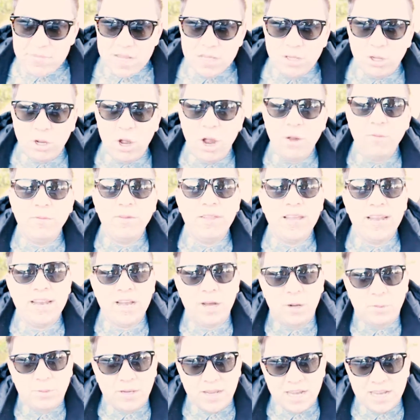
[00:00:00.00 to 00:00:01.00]
Look, hopefully that
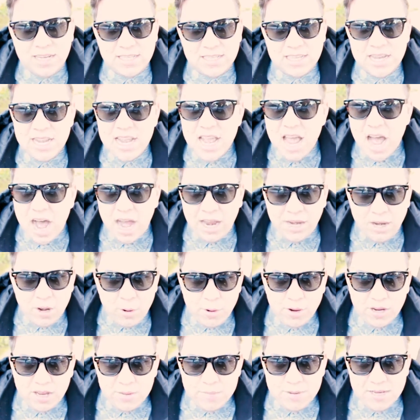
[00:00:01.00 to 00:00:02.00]
helped, guys. I
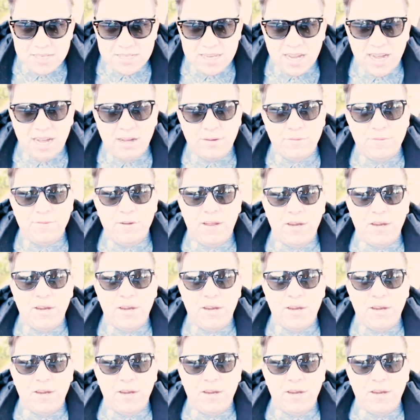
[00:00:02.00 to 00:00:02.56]
know it can be tough.